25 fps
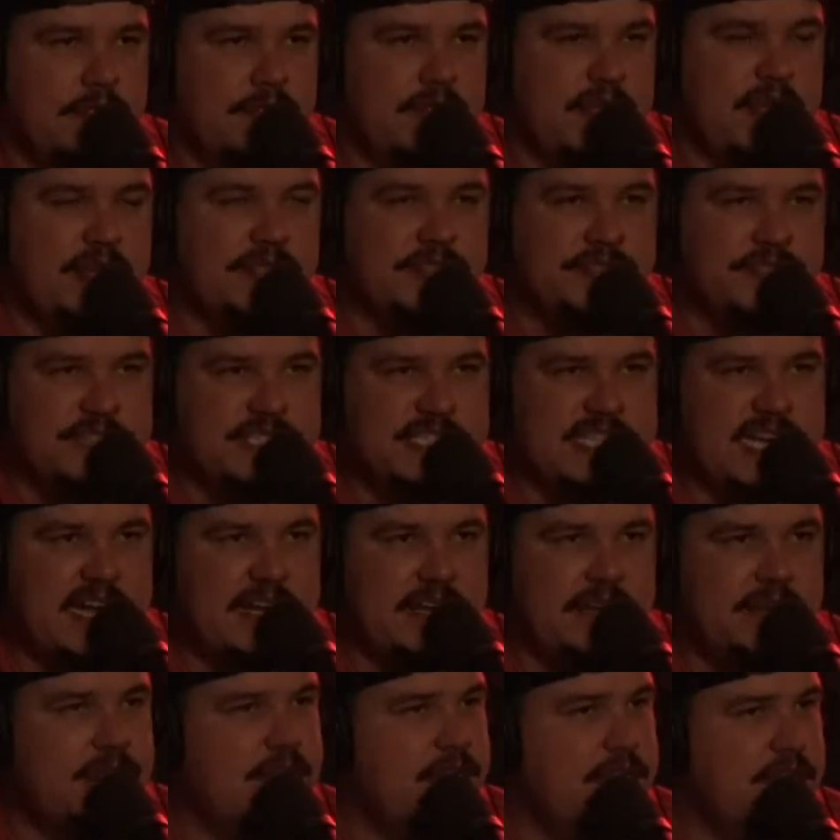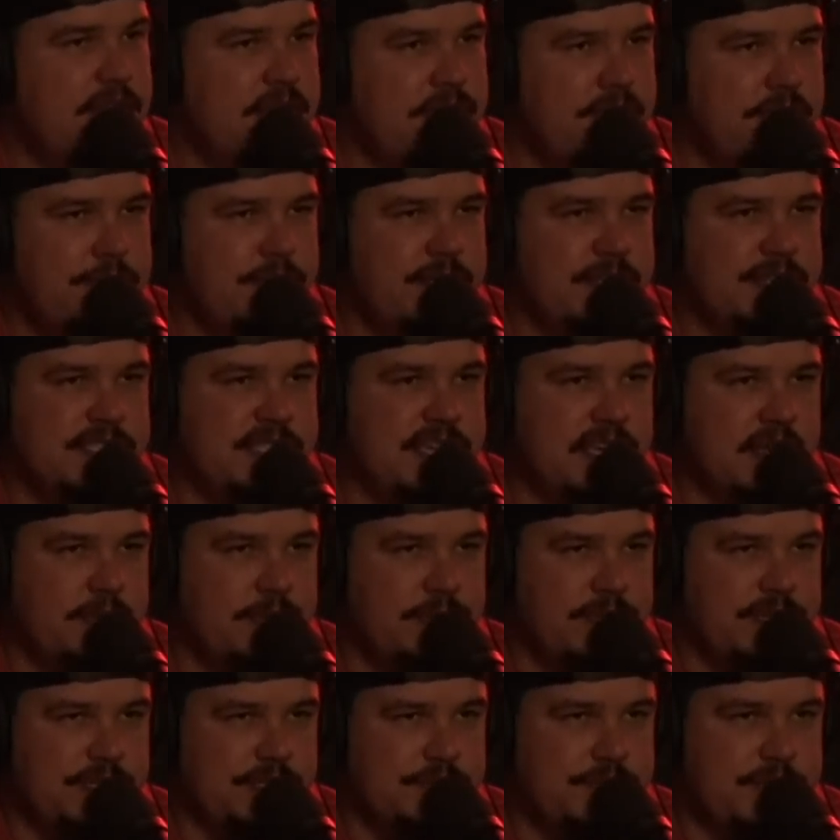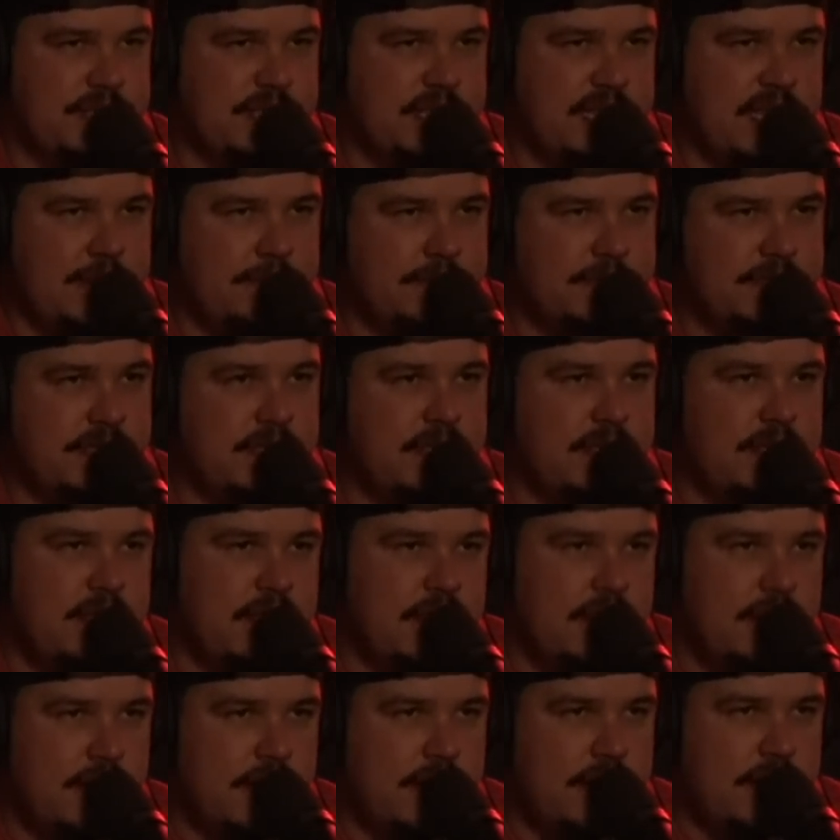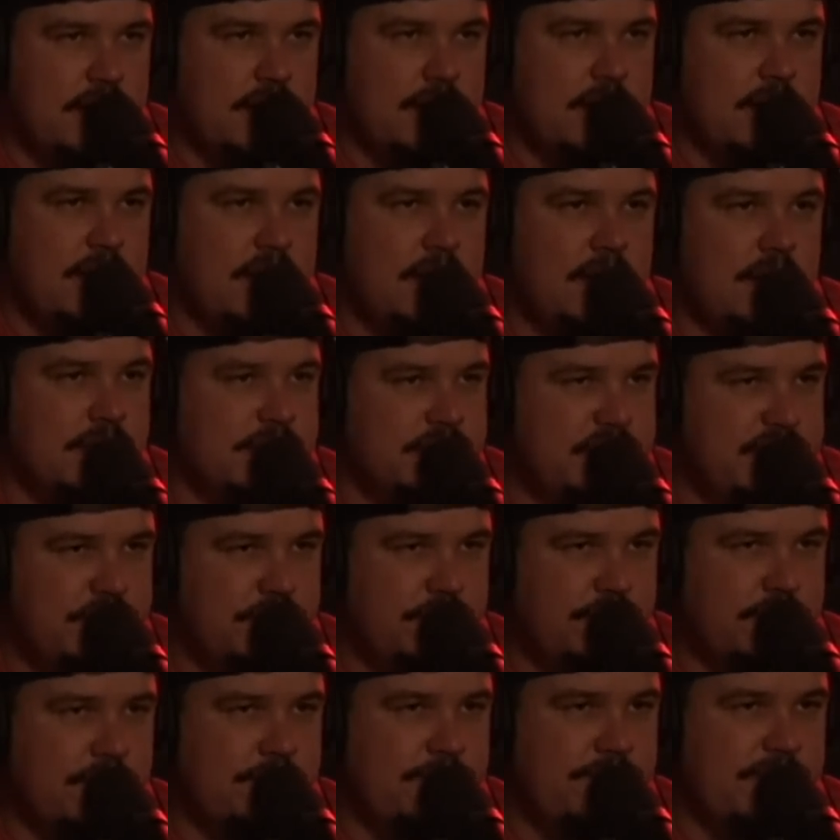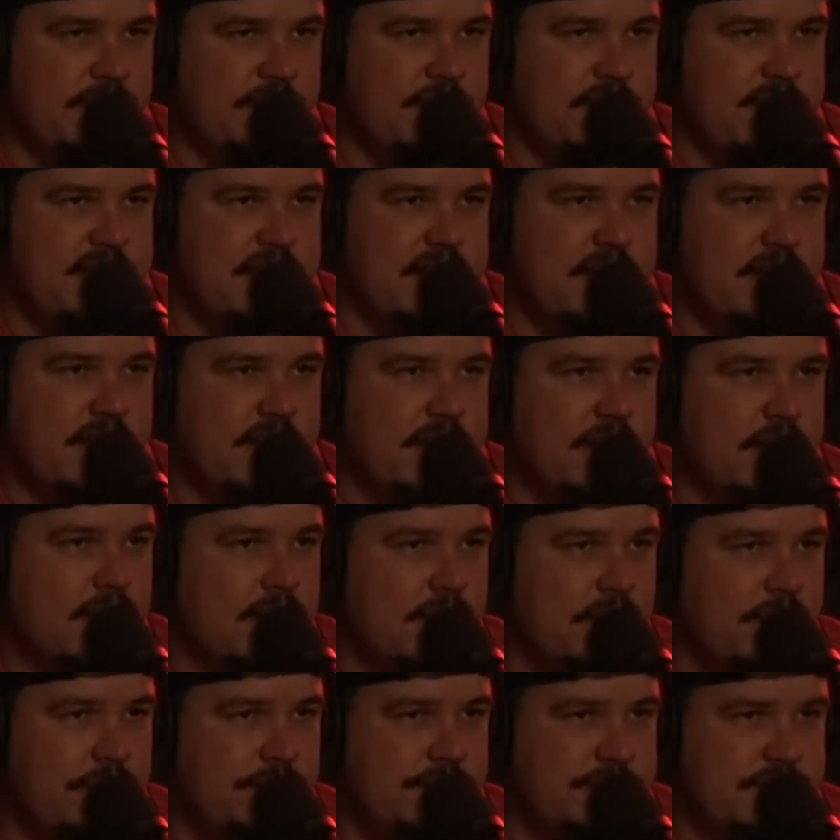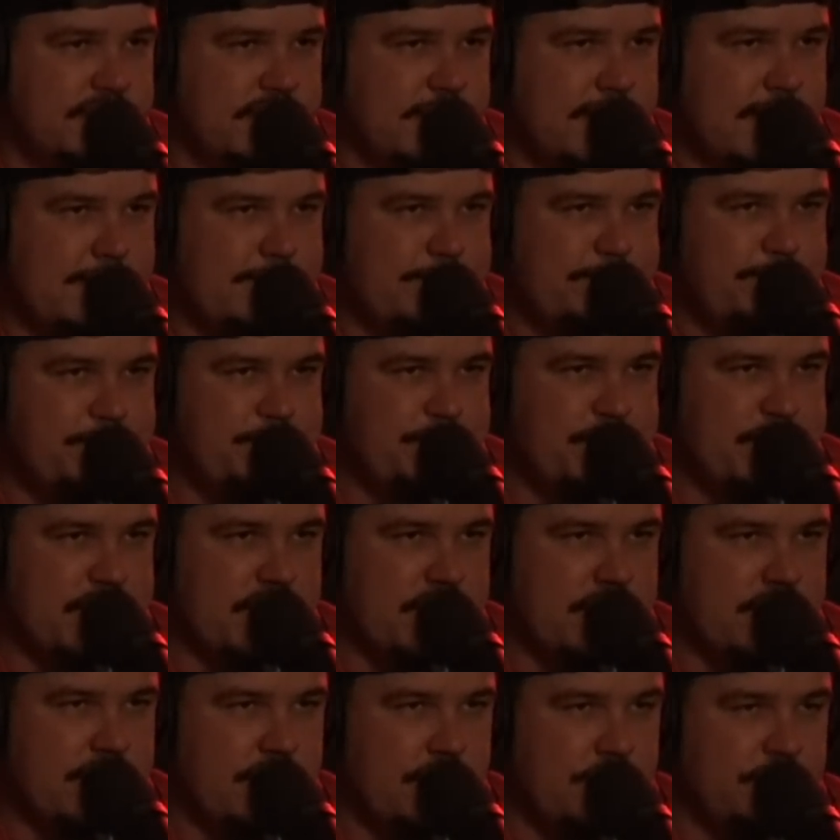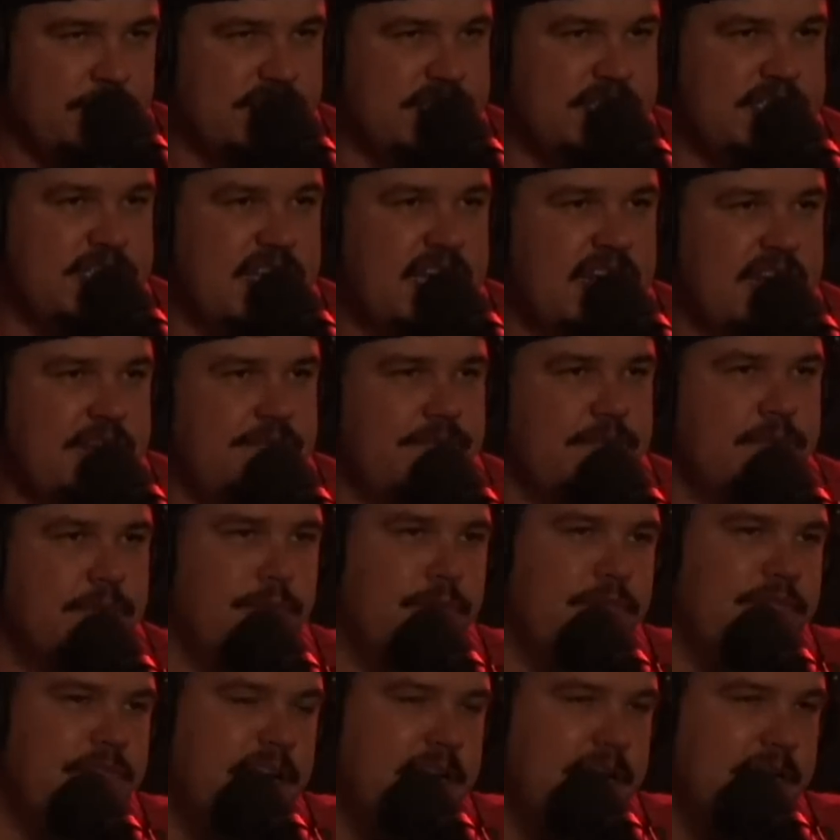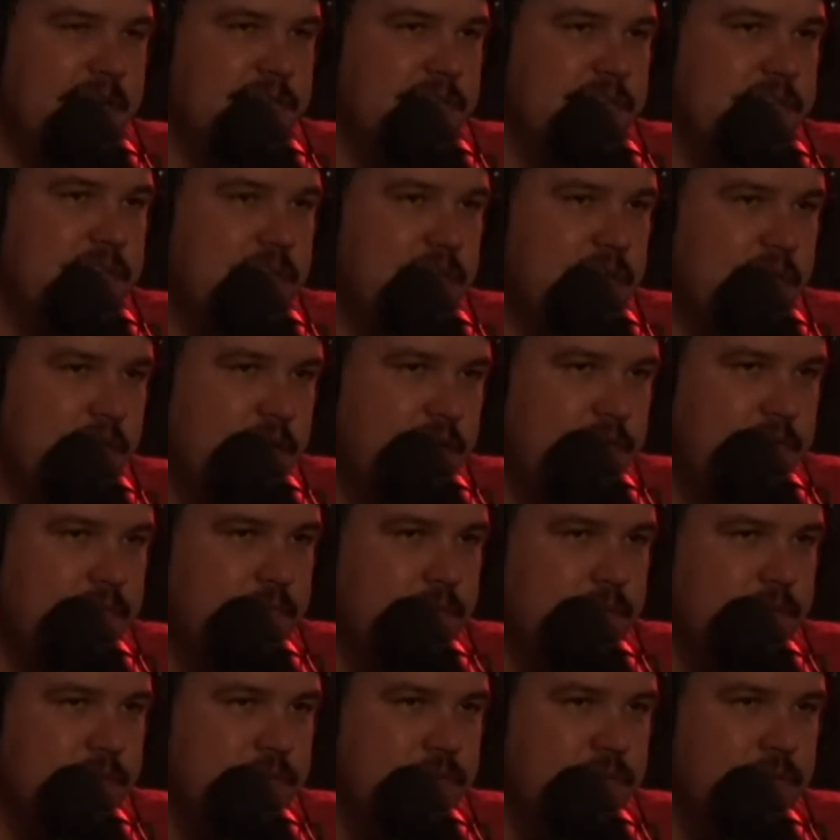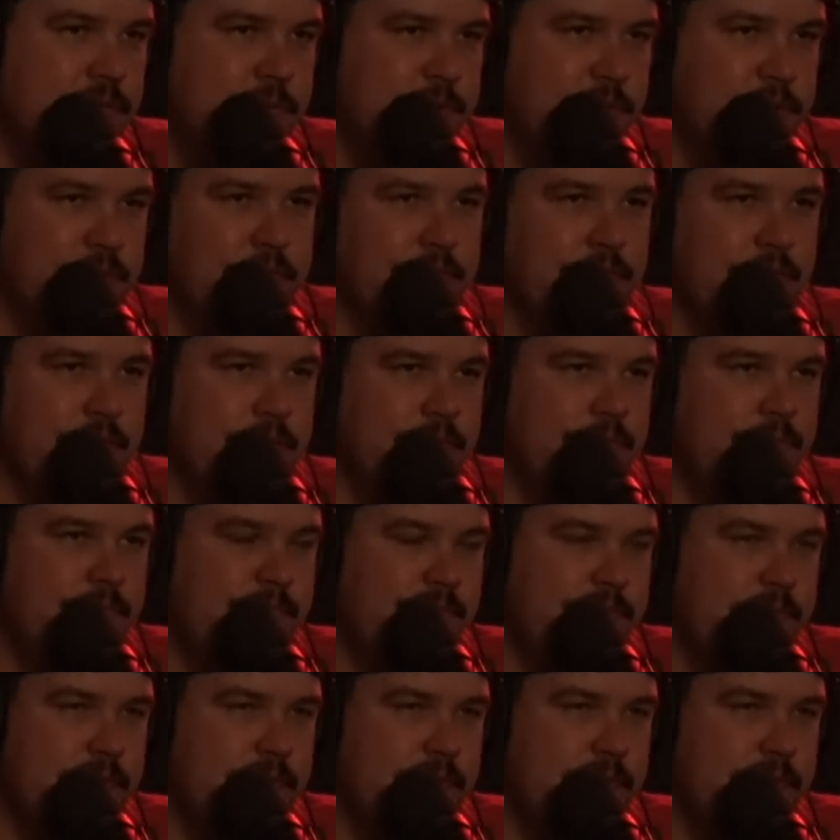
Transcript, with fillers: They also indicted another military policeman named Aldinor Ferreira Cardosa, who was indicted for providing security for this criminal group.